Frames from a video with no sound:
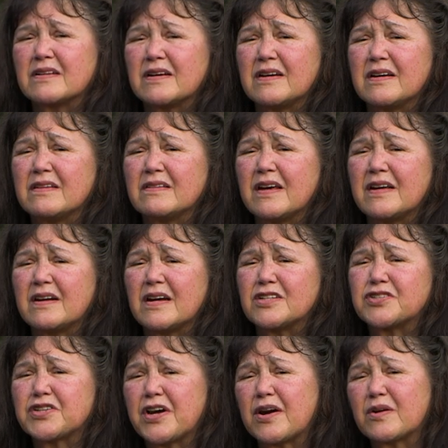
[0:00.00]
And then I
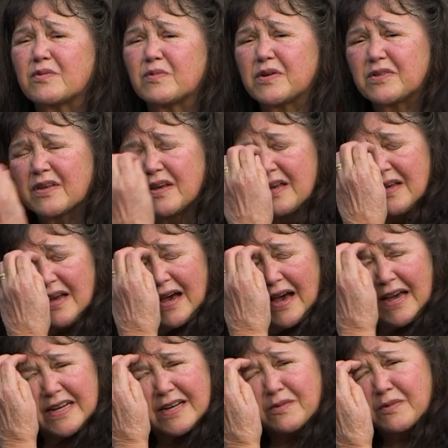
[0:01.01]
shared with
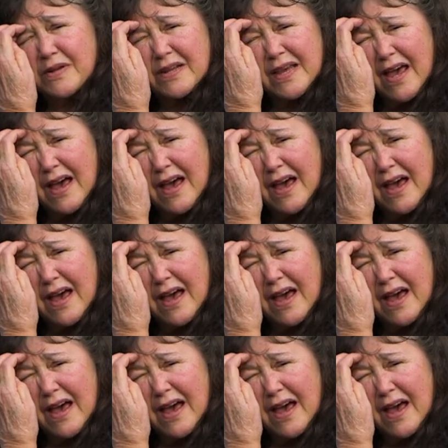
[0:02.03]
I didn't really